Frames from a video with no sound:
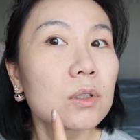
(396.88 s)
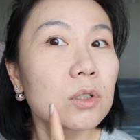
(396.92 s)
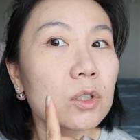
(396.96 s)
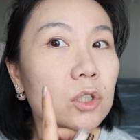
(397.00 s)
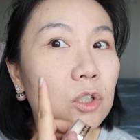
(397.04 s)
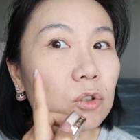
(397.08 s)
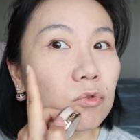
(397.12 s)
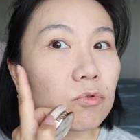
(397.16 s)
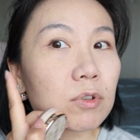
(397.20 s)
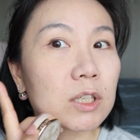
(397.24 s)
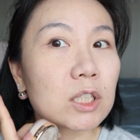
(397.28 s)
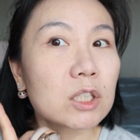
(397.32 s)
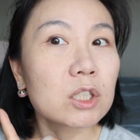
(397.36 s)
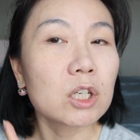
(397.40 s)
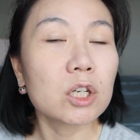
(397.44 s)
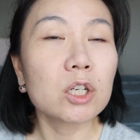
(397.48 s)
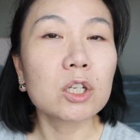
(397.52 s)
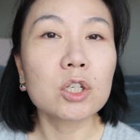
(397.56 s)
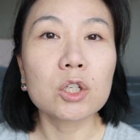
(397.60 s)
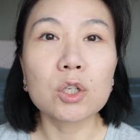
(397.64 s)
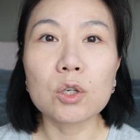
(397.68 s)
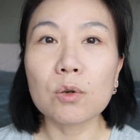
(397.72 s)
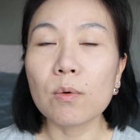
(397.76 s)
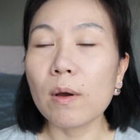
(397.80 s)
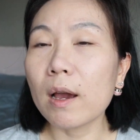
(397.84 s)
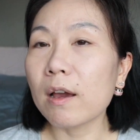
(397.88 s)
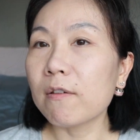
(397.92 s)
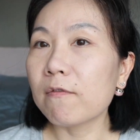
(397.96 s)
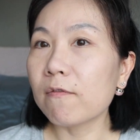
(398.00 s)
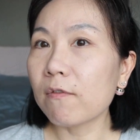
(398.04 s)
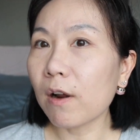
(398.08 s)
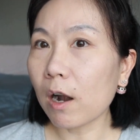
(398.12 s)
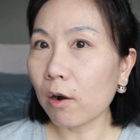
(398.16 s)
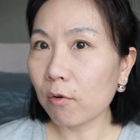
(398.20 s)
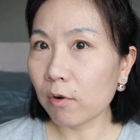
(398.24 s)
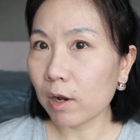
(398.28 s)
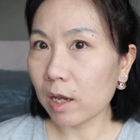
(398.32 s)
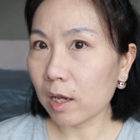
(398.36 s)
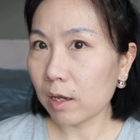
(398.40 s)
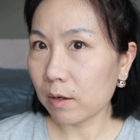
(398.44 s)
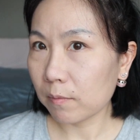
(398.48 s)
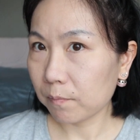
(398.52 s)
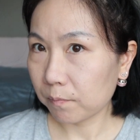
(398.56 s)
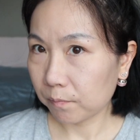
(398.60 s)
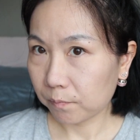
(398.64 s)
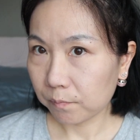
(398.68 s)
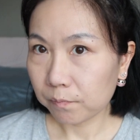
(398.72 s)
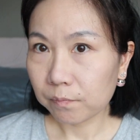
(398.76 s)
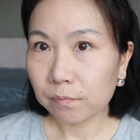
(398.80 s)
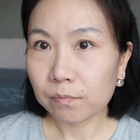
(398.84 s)
to return you a very
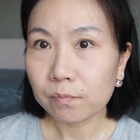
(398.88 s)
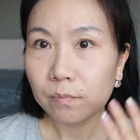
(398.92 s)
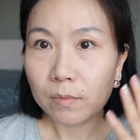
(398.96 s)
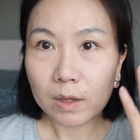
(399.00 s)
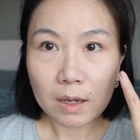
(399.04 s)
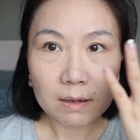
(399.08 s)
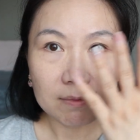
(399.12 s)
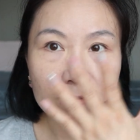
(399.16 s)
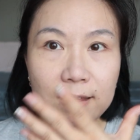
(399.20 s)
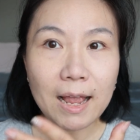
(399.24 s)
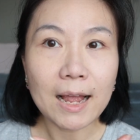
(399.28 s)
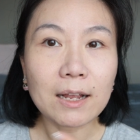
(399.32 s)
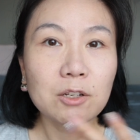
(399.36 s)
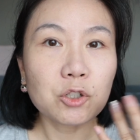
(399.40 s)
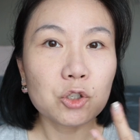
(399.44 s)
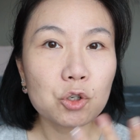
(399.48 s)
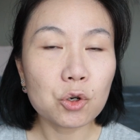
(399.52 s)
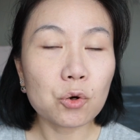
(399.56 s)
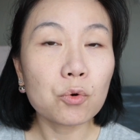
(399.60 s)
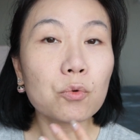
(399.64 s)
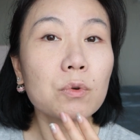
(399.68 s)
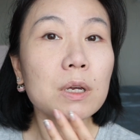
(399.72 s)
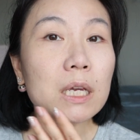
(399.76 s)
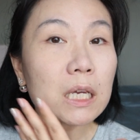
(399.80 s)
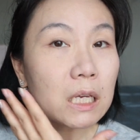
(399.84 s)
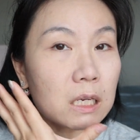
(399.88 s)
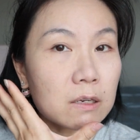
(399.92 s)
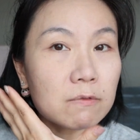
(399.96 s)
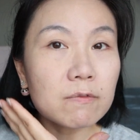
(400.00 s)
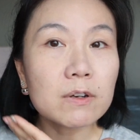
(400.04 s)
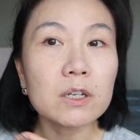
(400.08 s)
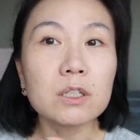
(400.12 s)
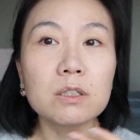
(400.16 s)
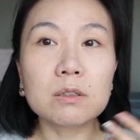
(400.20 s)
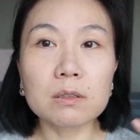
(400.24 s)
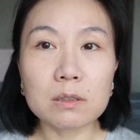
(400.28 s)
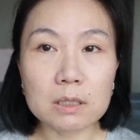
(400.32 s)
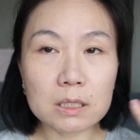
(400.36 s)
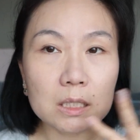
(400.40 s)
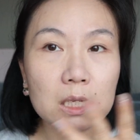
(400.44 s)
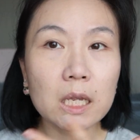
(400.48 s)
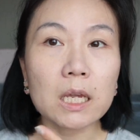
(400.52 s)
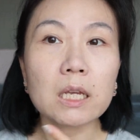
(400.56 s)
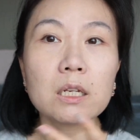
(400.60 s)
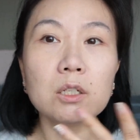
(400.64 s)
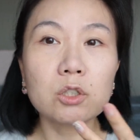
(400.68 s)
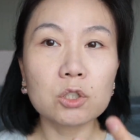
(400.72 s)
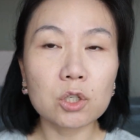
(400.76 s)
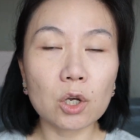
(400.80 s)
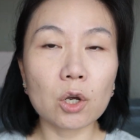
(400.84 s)
natural, even
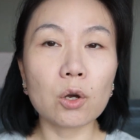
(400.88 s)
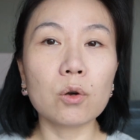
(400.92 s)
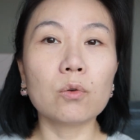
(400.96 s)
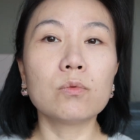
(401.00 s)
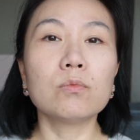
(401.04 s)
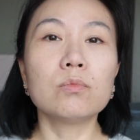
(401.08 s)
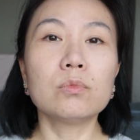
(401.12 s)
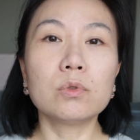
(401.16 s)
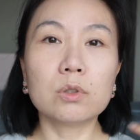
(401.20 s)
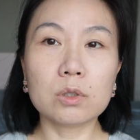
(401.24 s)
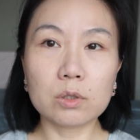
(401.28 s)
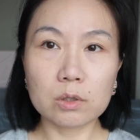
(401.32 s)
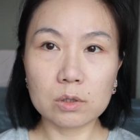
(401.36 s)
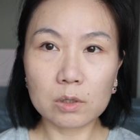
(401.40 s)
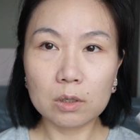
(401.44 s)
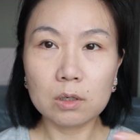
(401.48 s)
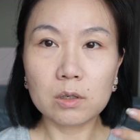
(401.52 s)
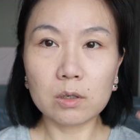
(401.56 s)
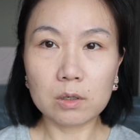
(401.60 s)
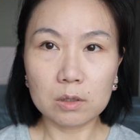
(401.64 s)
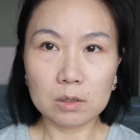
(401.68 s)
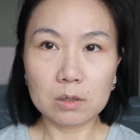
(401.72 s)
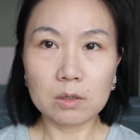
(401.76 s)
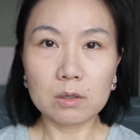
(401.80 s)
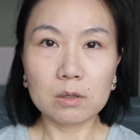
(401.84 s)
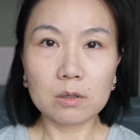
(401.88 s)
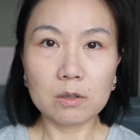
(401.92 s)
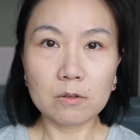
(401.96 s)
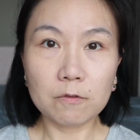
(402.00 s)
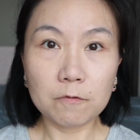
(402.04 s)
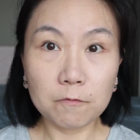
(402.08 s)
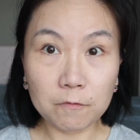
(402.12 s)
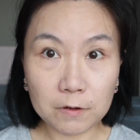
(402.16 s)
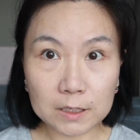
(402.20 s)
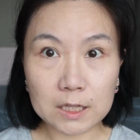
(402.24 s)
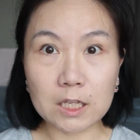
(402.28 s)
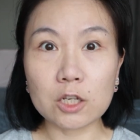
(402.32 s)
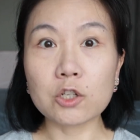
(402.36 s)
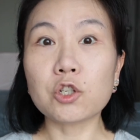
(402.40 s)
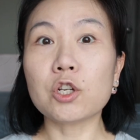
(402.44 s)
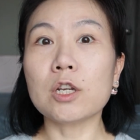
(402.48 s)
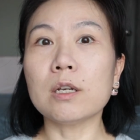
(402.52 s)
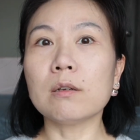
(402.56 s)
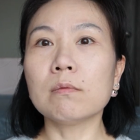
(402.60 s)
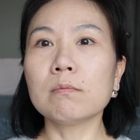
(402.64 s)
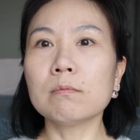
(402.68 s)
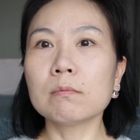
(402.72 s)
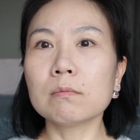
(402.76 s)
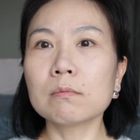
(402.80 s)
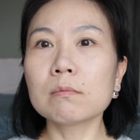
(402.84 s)
skin-toned
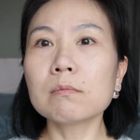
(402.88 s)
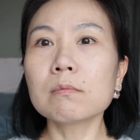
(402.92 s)
finishing.